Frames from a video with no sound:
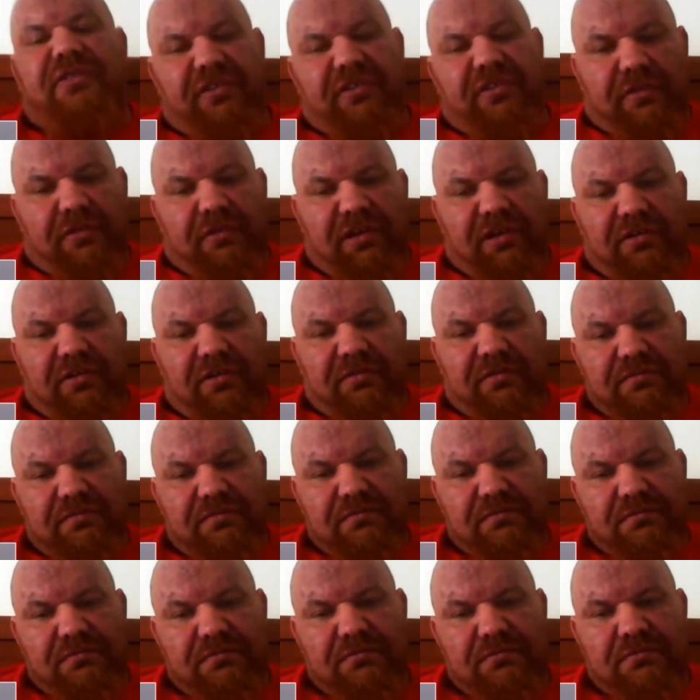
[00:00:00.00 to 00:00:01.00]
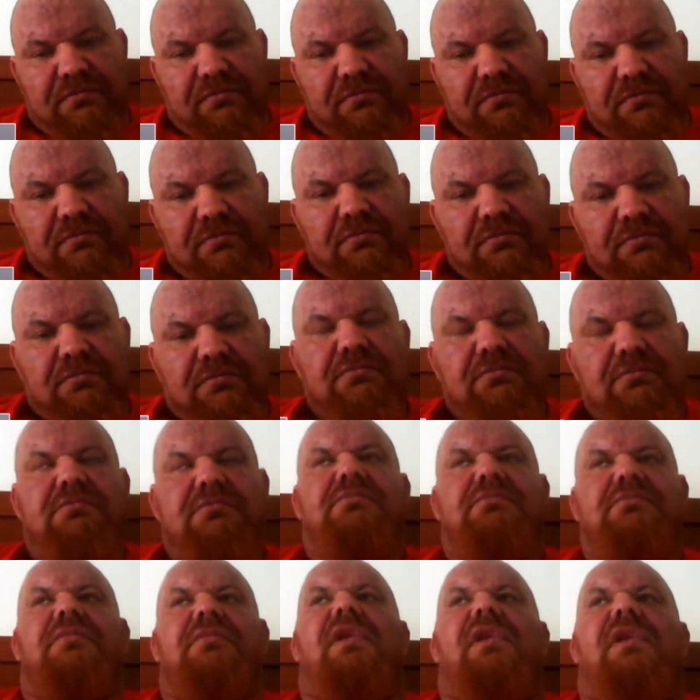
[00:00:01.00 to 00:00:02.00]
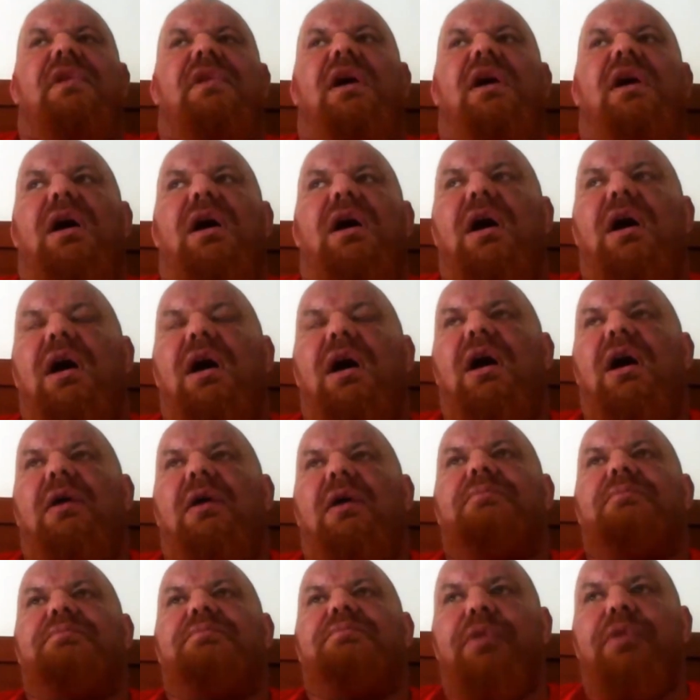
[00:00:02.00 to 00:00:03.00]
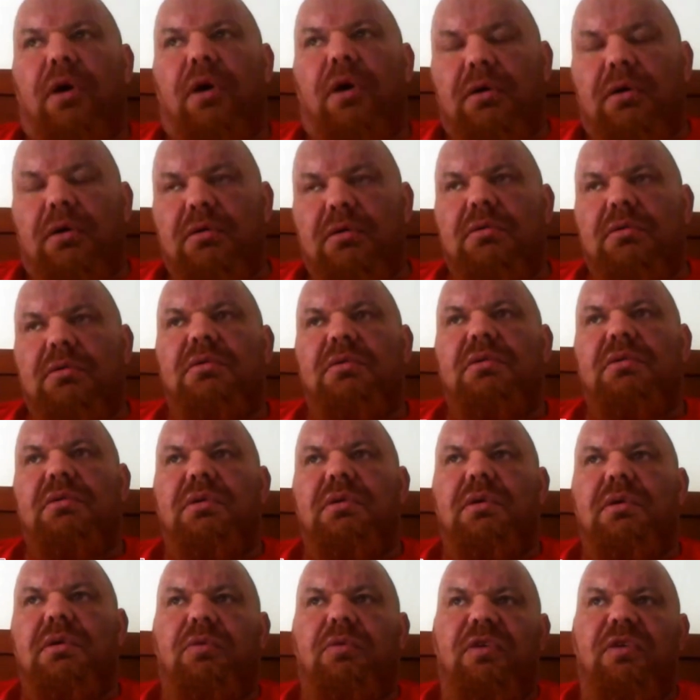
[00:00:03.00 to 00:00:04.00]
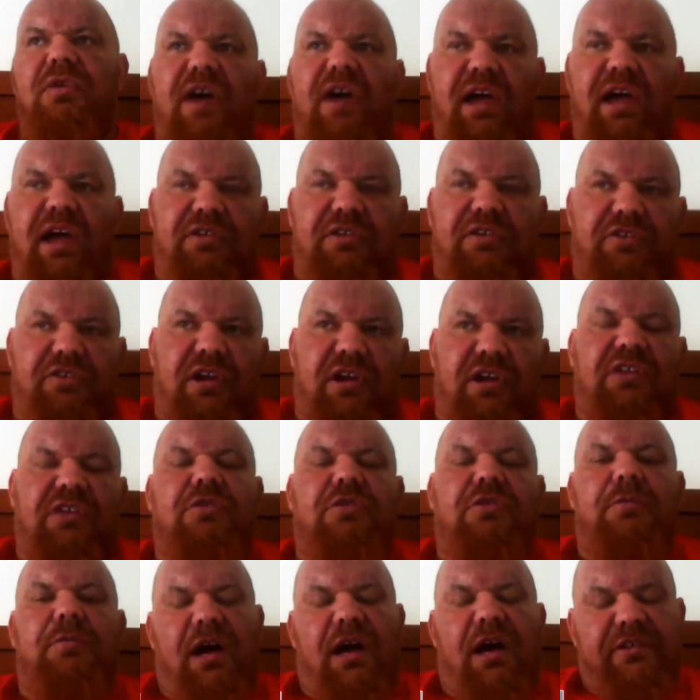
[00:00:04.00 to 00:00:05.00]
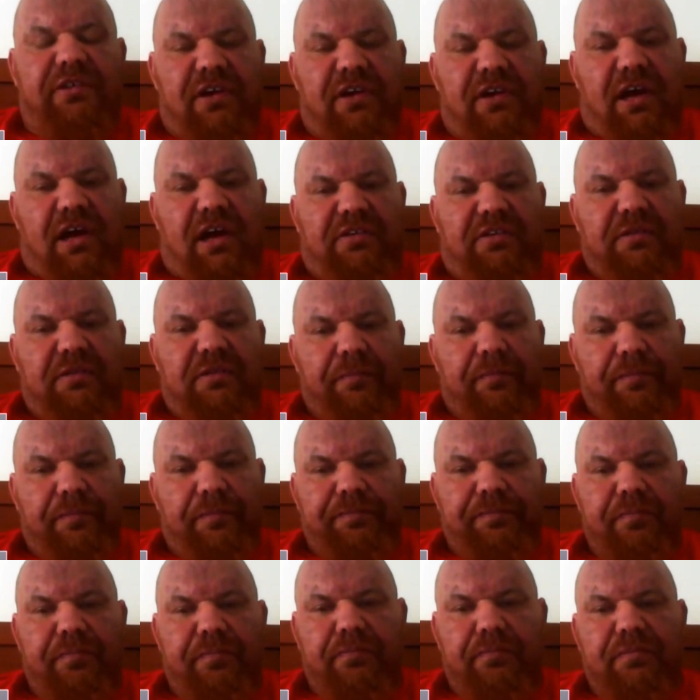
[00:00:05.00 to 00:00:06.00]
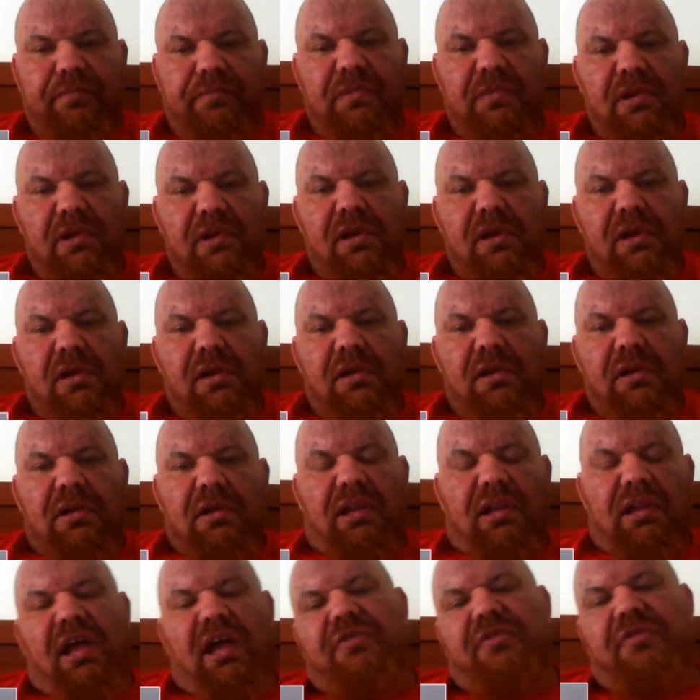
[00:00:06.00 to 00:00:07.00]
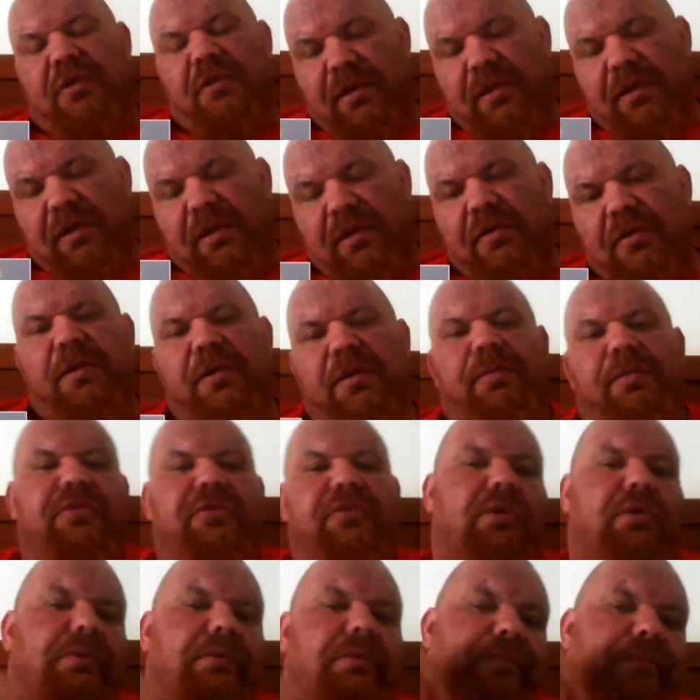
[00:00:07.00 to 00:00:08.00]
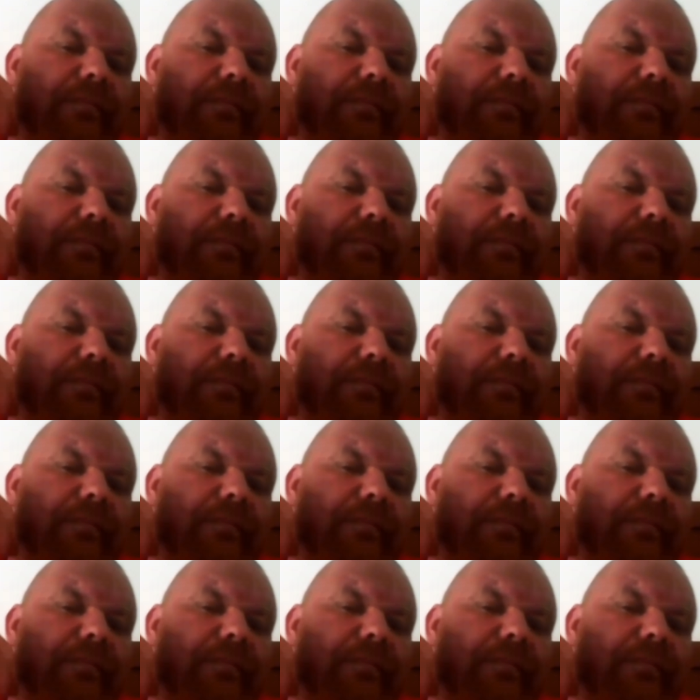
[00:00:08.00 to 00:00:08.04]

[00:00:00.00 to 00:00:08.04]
situation. Okay. But with high androgenics come high sides, and that's where the bit where people struggle.